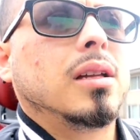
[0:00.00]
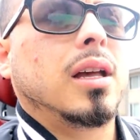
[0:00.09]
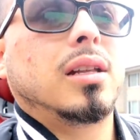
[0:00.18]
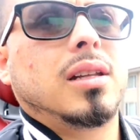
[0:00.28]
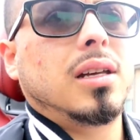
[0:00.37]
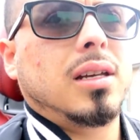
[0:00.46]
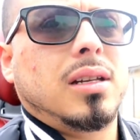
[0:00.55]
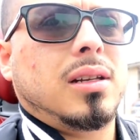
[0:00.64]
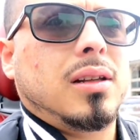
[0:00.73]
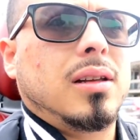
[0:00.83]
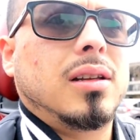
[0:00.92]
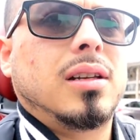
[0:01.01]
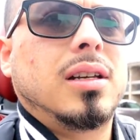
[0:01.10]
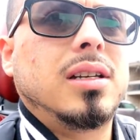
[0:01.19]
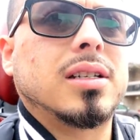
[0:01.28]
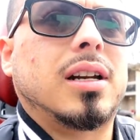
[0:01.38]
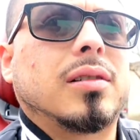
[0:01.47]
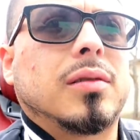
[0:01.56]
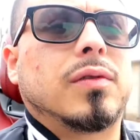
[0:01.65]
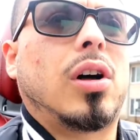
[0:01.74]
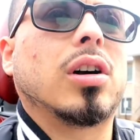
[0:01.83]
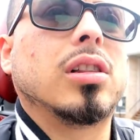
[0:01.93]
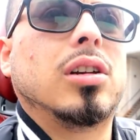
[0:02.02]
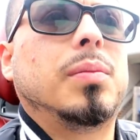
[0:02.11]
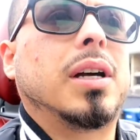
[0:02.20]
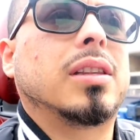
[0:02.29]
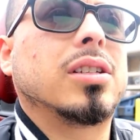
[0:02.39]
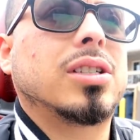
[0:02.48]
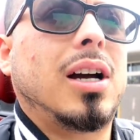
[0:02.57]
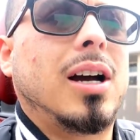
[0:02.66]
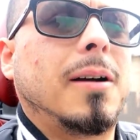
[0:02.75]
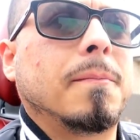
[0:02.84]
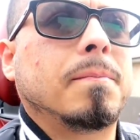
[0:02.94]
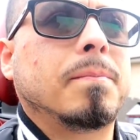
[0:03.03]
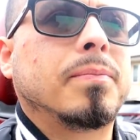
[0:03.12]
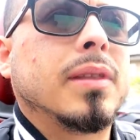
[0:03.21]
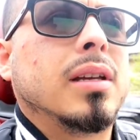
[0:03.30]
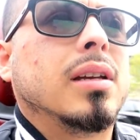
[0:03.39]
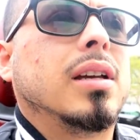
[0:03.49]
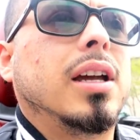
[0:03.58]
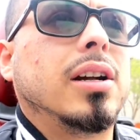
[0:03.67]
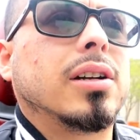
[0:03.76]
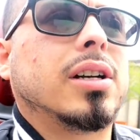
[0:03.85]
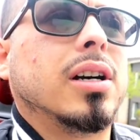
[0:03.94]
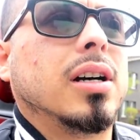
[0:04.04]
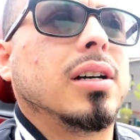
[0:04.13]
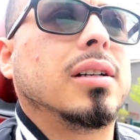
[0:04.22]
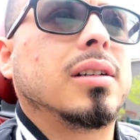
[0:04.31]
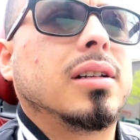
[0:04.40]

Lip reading: and then he's gotta vlog a little bit at the shop, haircut,